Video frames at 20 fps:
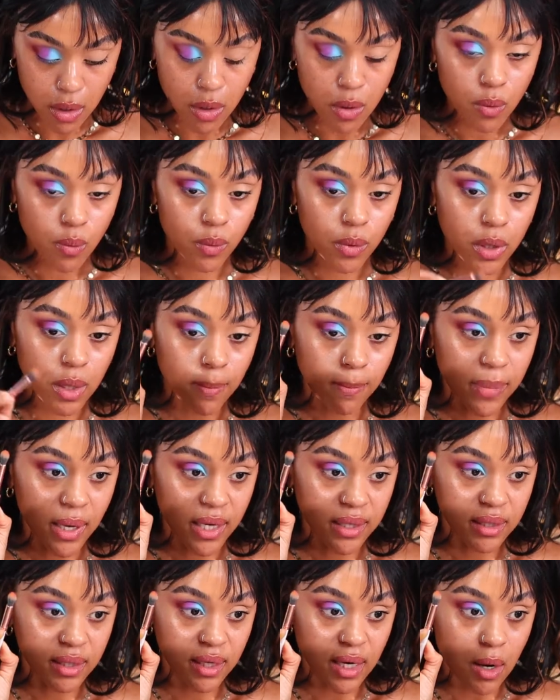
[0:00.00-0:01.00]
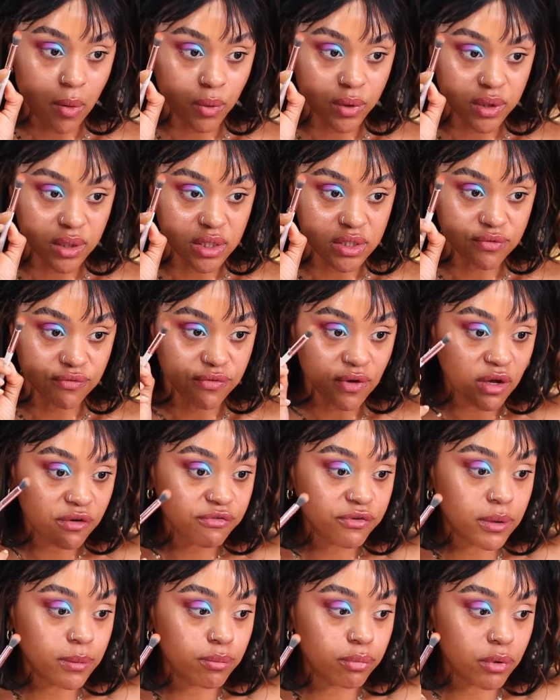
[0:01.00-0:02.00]
I'm going to blend it out with this
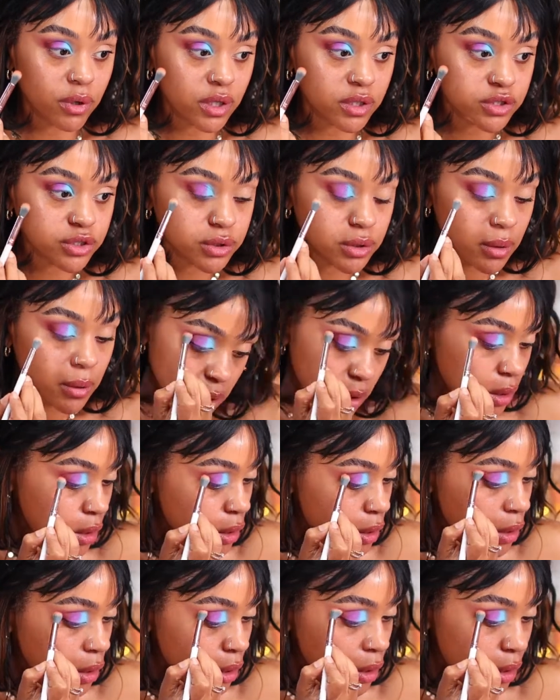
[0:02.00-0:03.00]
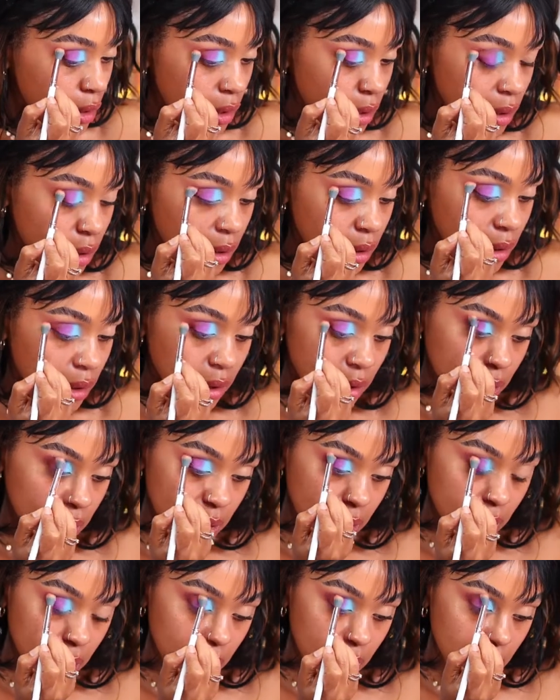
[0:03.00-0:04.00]
fluffy brush. And I'm going to just do
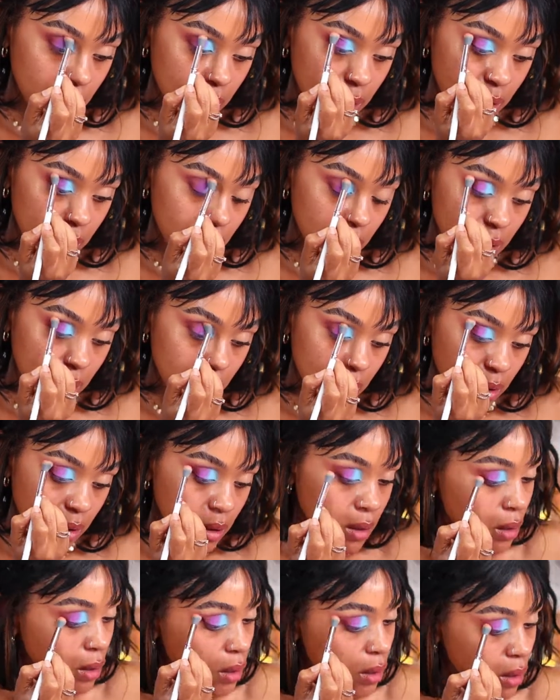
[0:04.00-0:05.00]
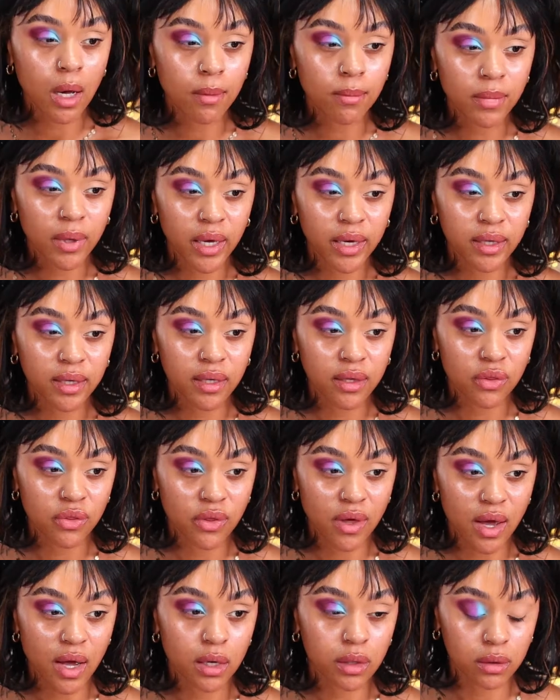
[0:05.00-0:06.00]
circular motion. I'm liking
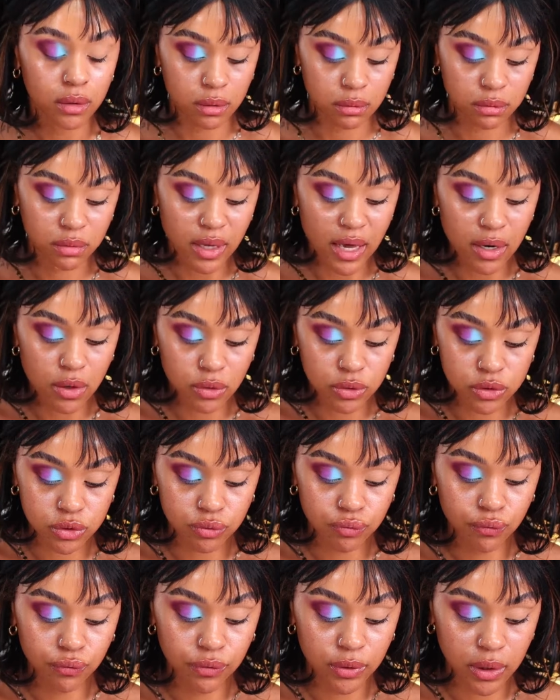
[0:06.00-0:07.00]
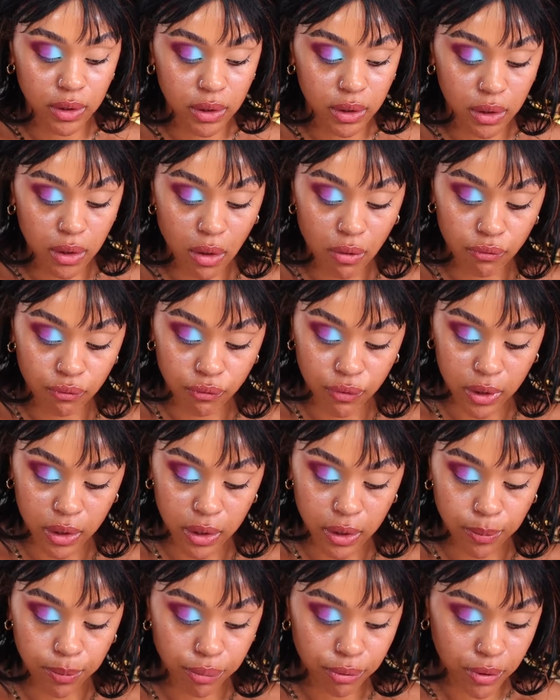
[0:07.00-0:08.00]
that. That looks really,
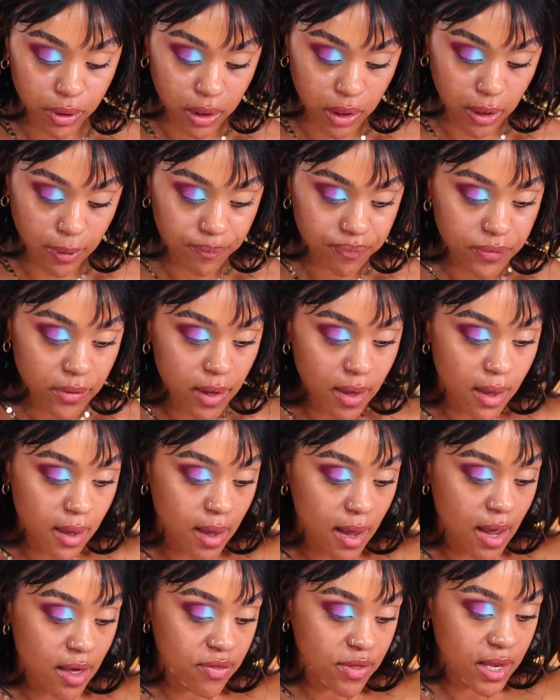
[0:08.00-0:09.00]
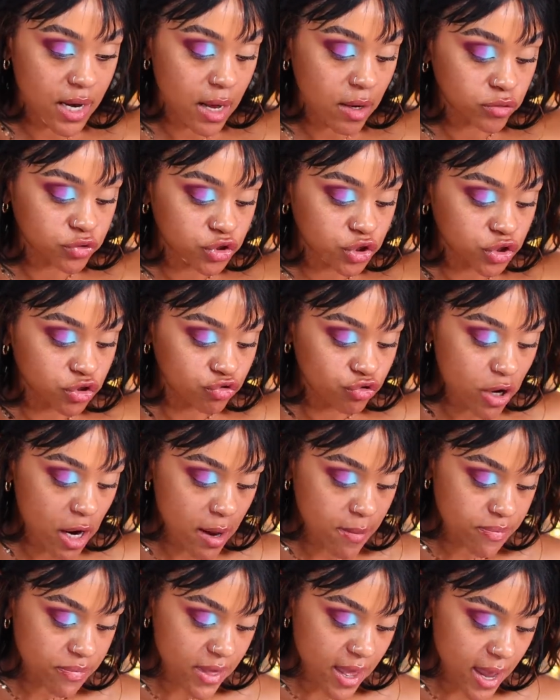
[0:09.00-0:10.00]
really pretty. And then I'll just
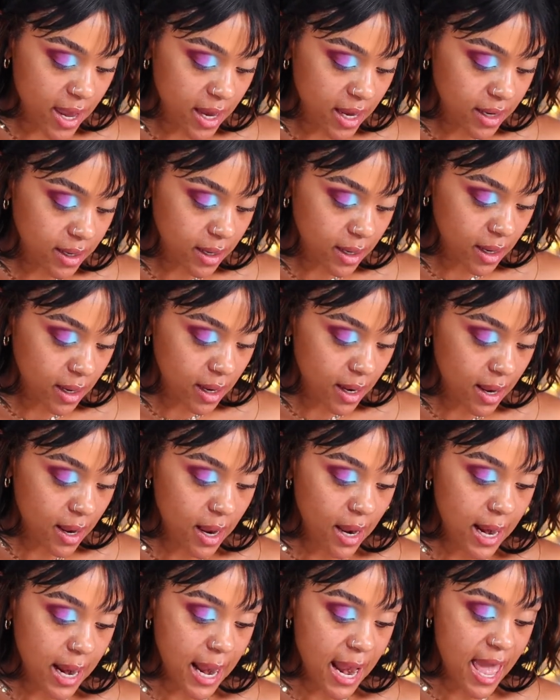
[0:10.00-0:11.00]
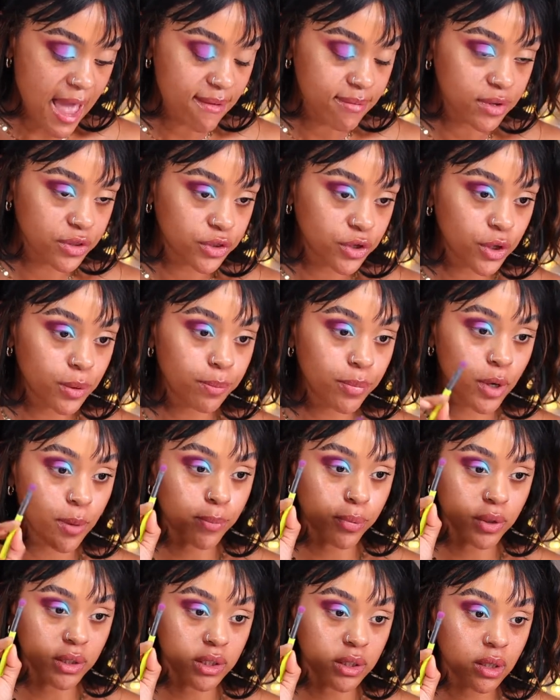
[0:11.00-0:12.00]
grab that lavender
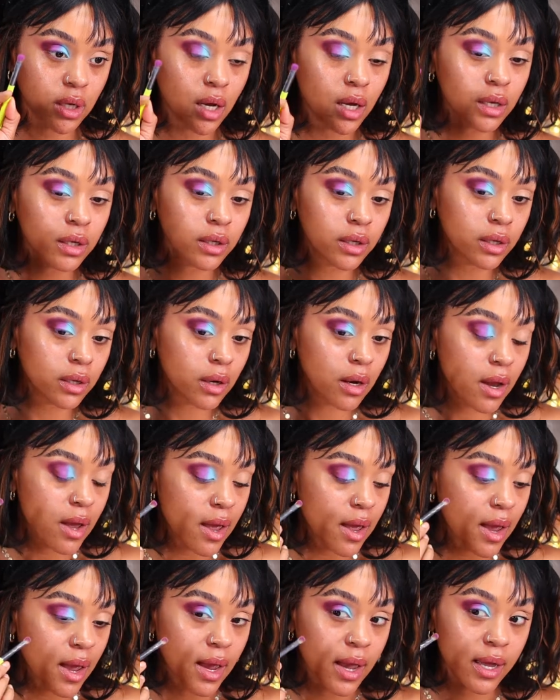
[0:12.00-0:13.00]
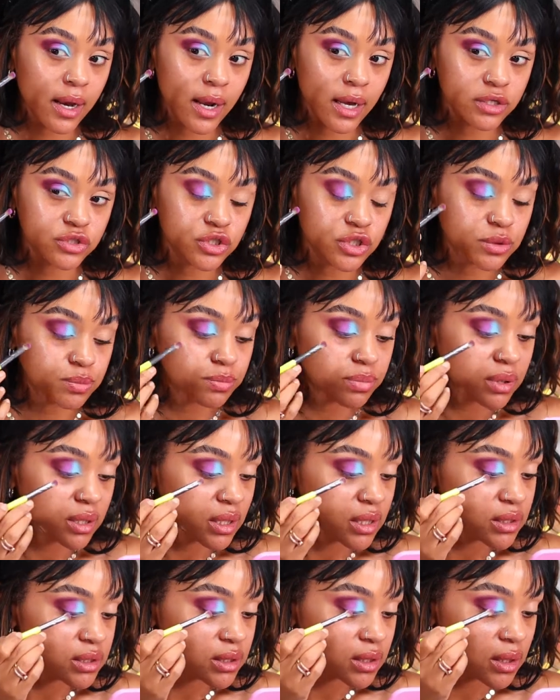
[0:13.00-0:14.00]
purpley color, and I just
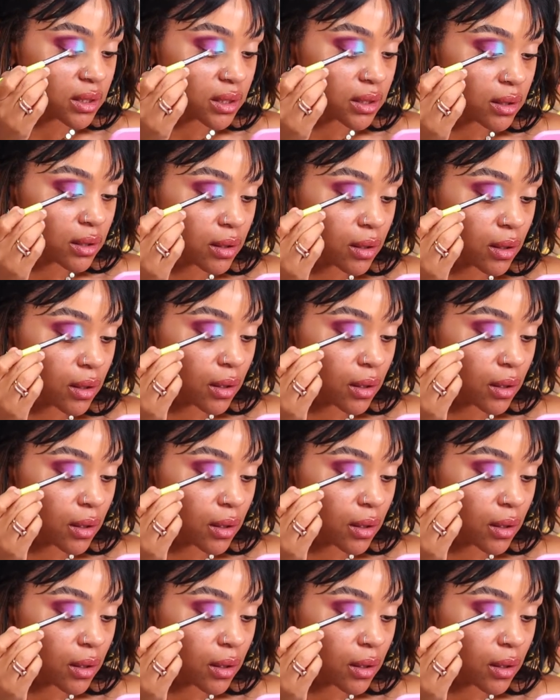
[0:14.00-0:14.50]
place it